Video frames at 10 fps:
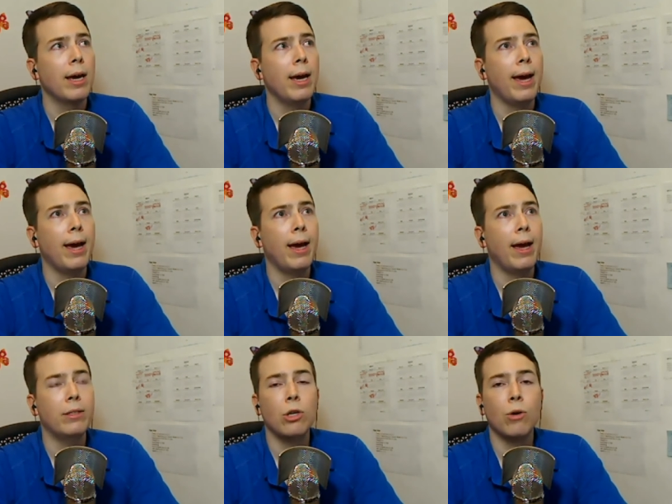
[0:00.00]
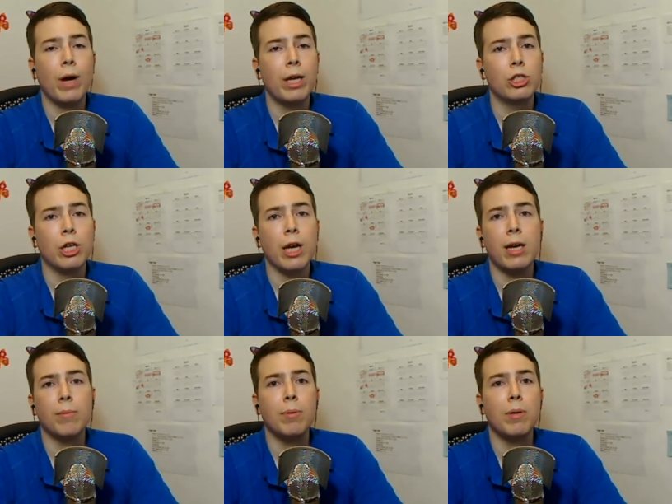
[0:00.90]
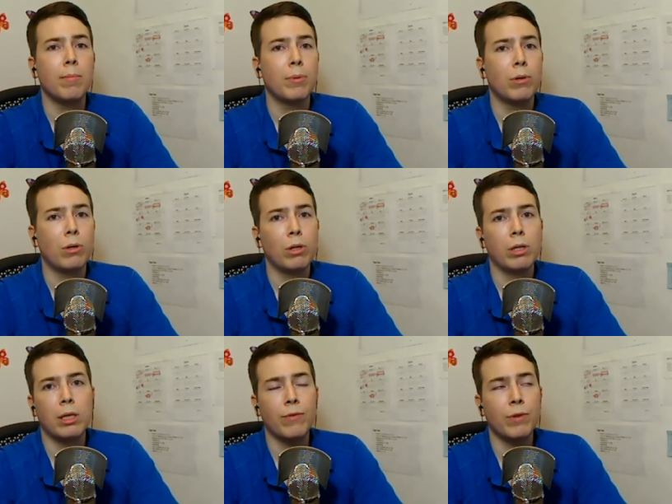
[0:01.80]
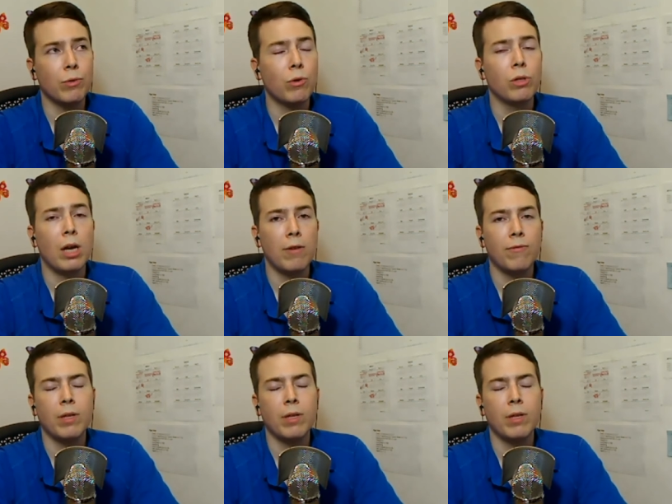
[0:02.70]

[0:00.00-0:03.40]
And, you know, educating people and living your own life,